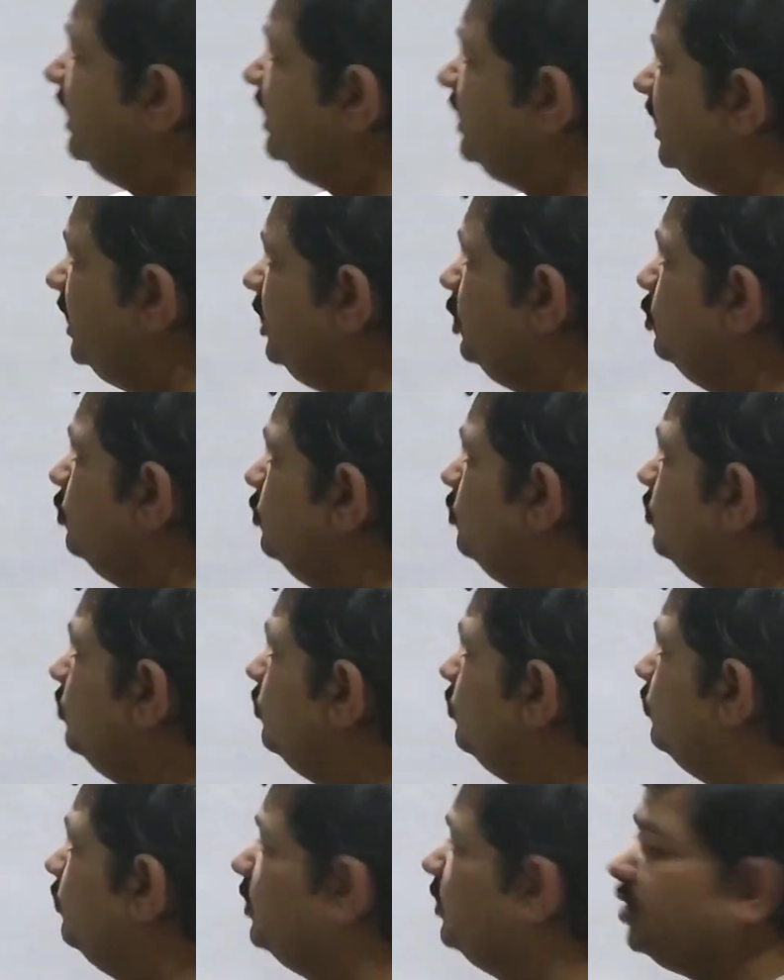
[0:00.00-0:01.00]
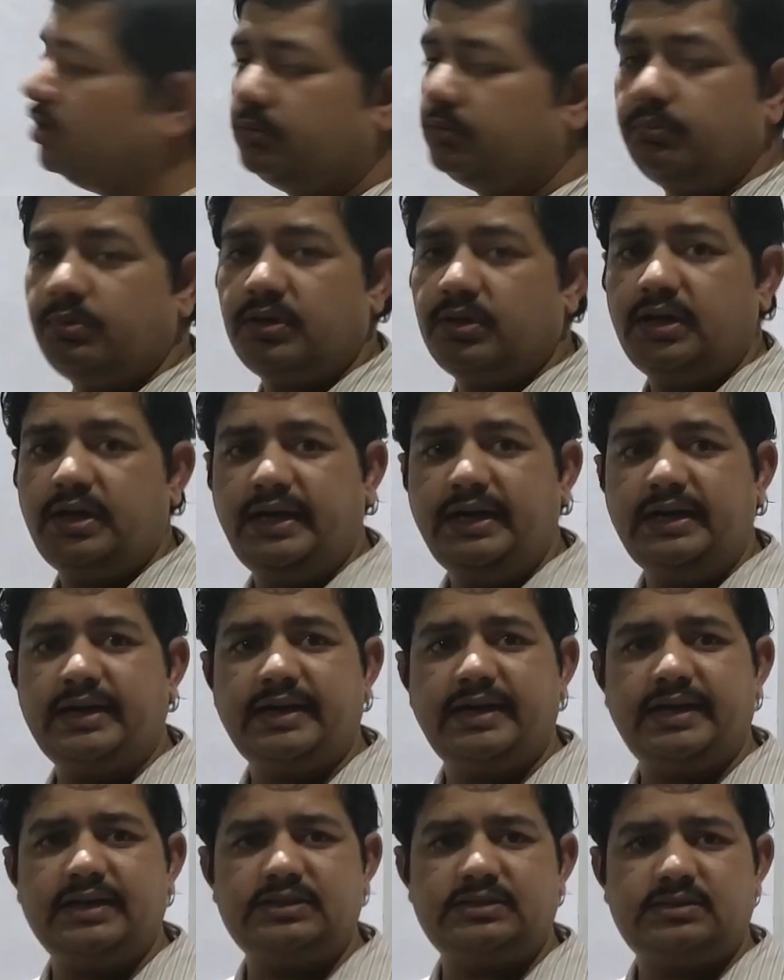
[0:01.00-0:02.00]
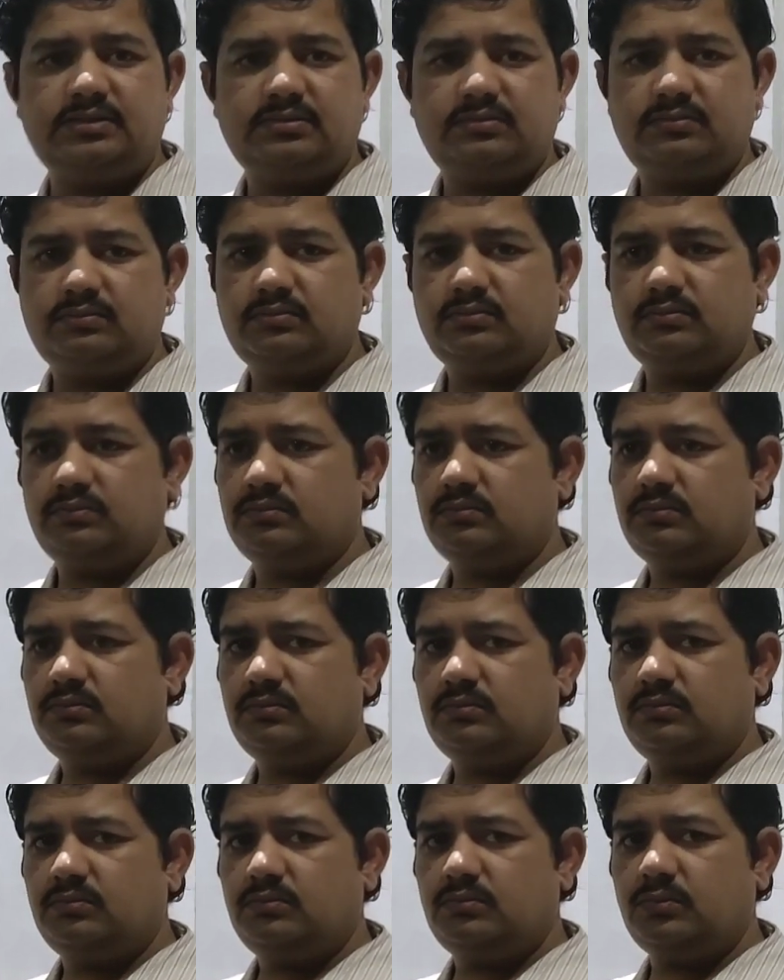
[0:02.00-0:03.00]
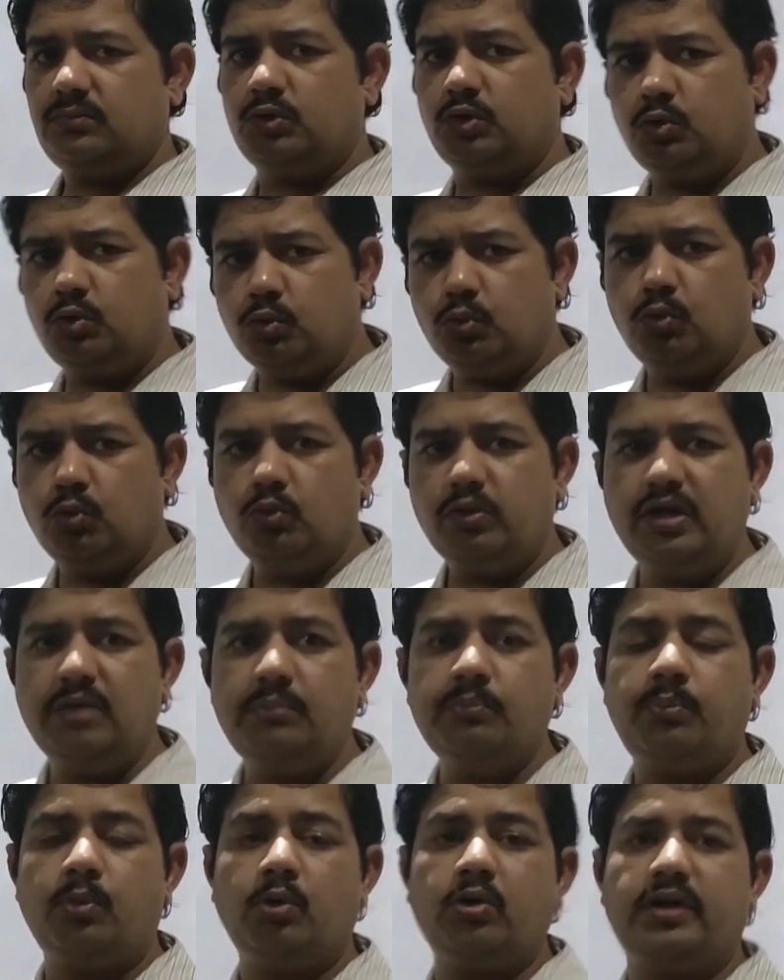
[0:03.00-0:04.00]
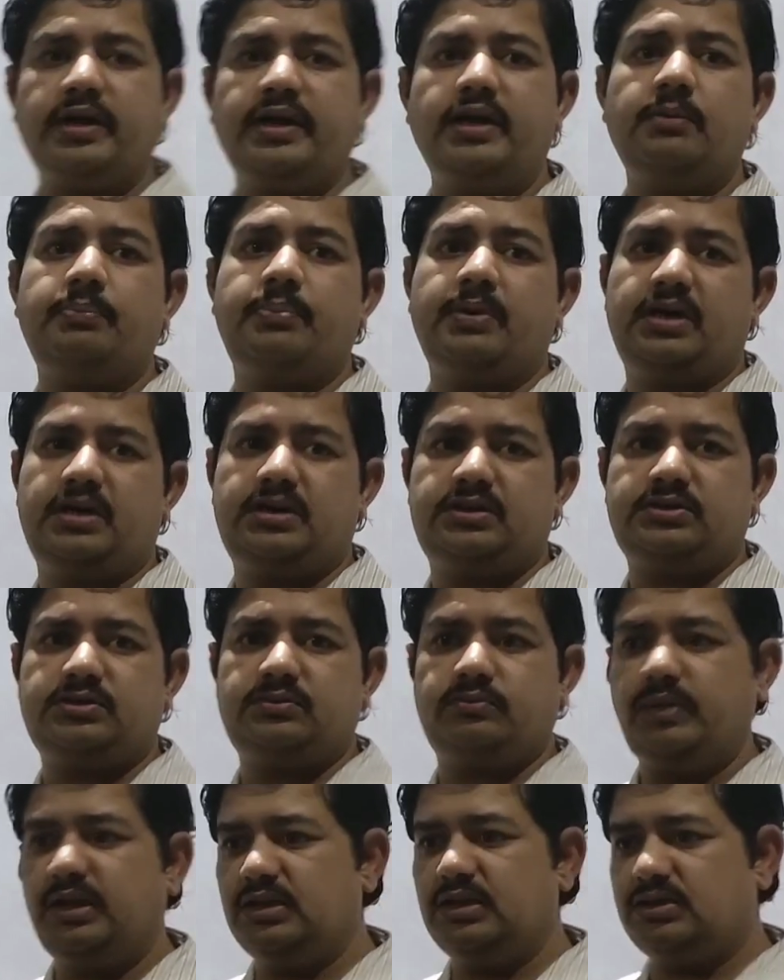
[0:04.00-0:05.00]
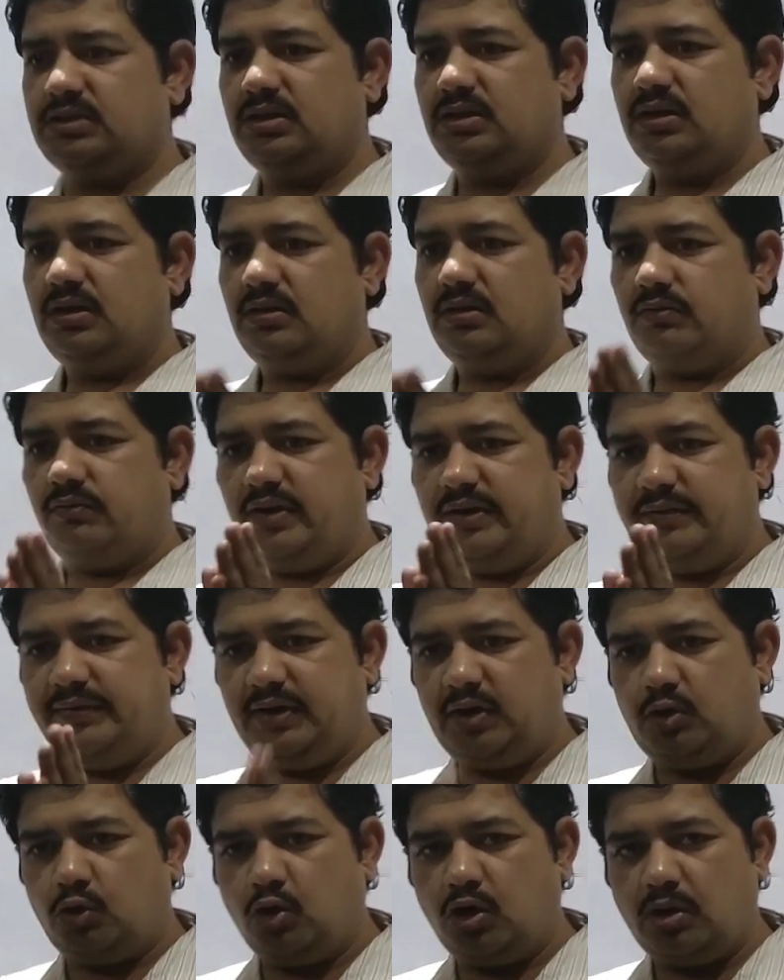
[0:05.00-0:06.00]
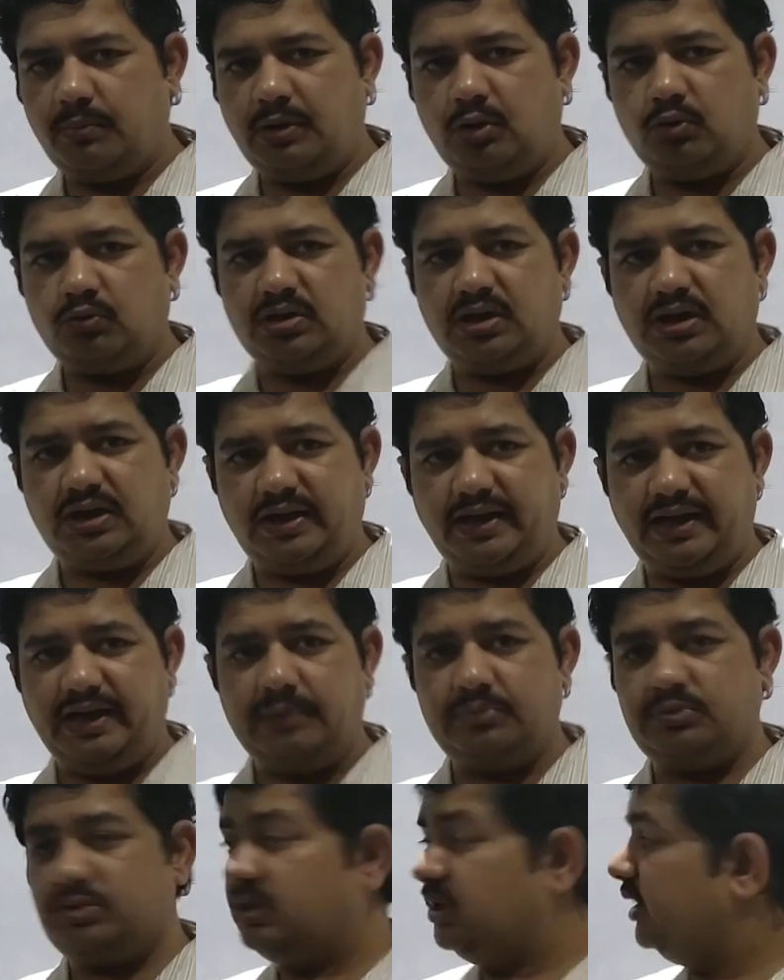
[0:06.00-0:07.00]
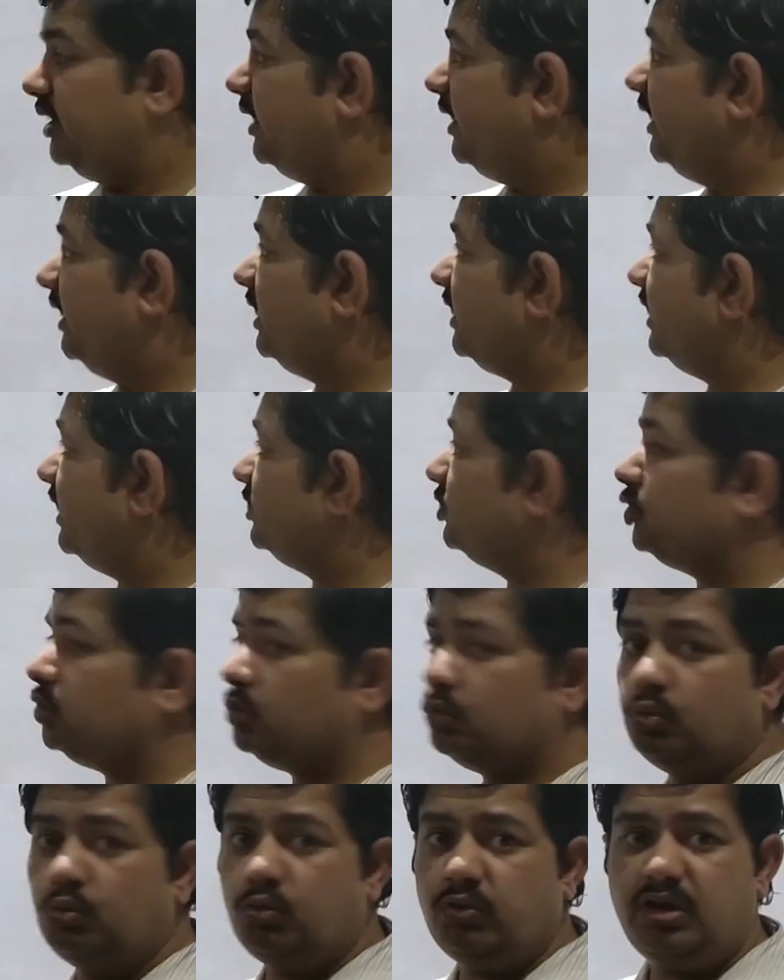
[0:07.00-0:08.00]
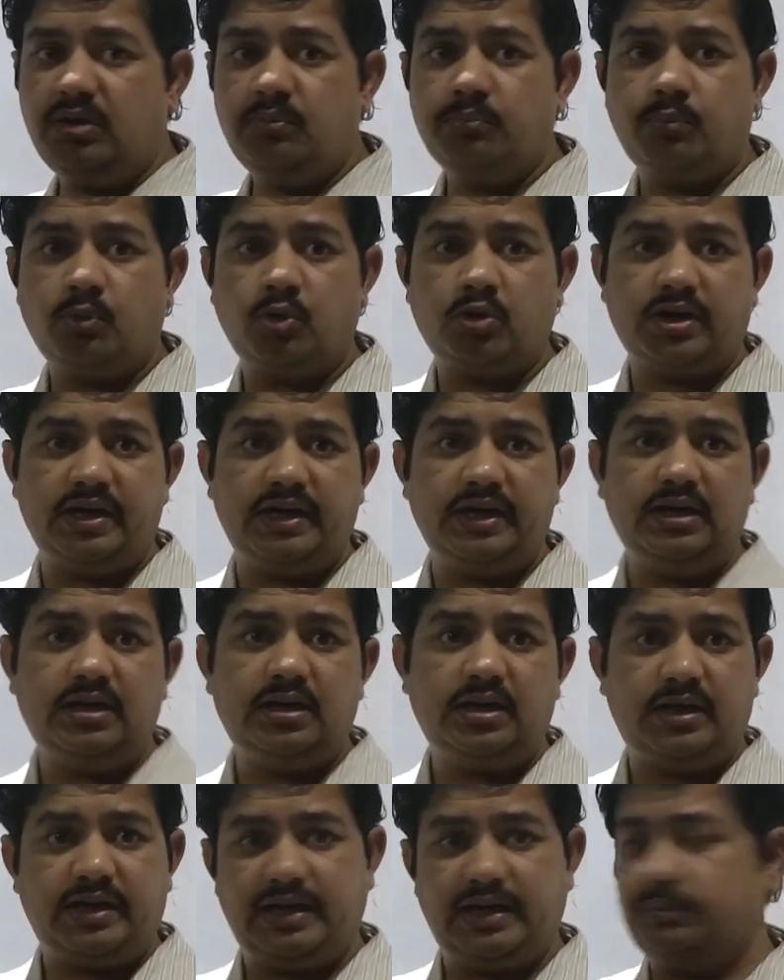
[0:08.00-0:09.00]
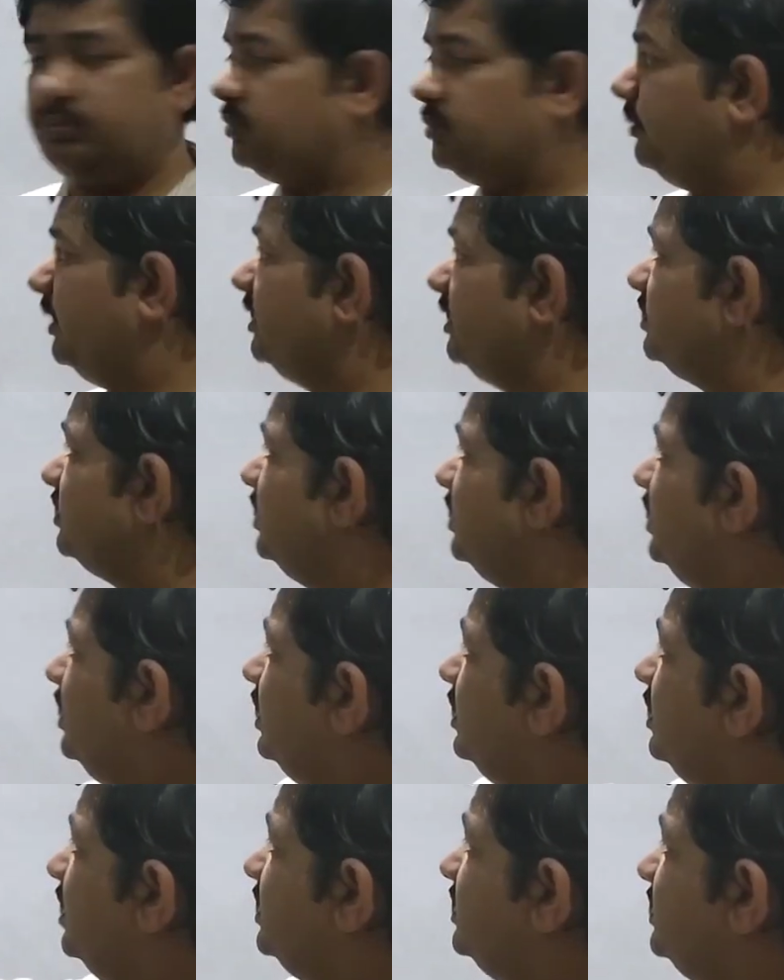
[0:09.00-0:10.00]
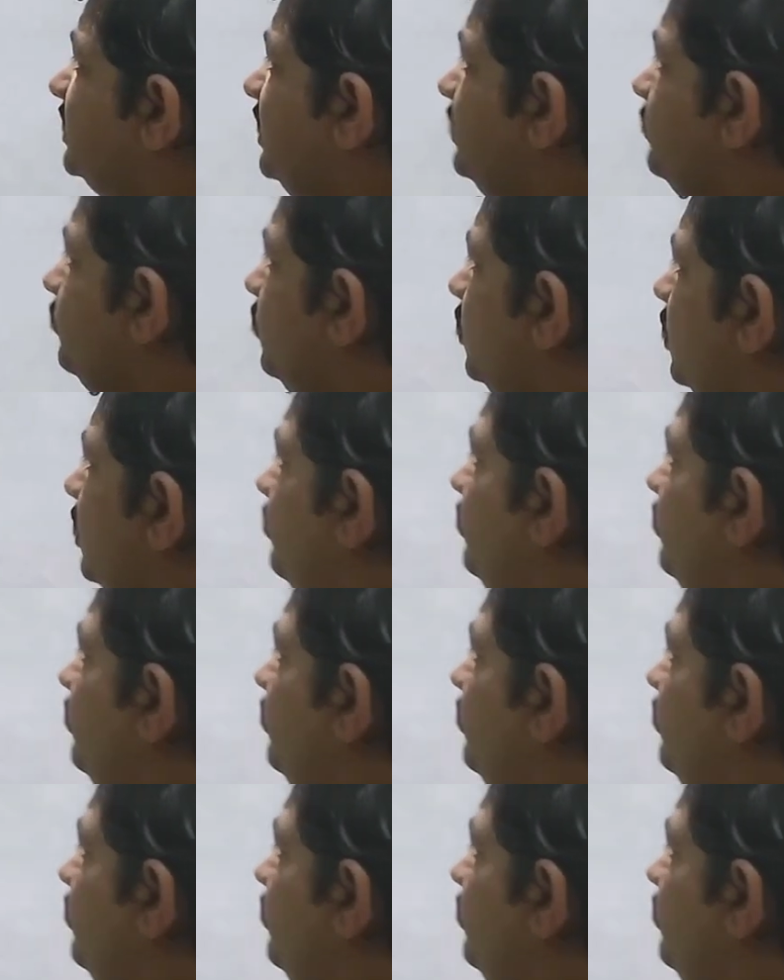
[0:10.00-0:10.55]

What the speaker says: I tell you, verb it has two important parts, means when we talk about the types, it has two important types, means the same